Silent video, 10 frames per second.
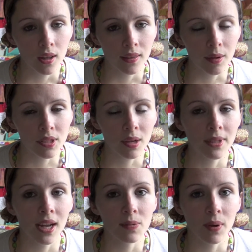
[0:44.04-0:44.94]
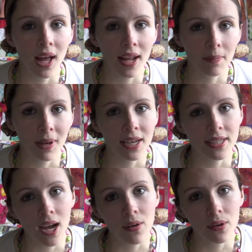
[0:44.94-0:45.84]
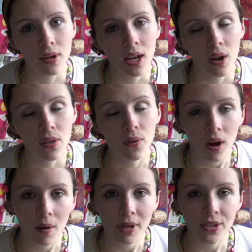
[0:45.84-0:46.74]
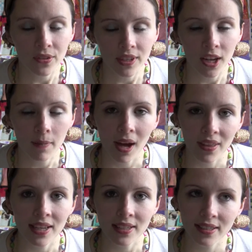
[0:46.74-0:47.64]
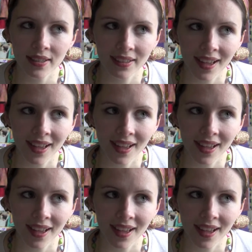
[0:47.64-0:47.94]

There were some days when I had it planned out and I thought, oh, I'm going to do a video about this,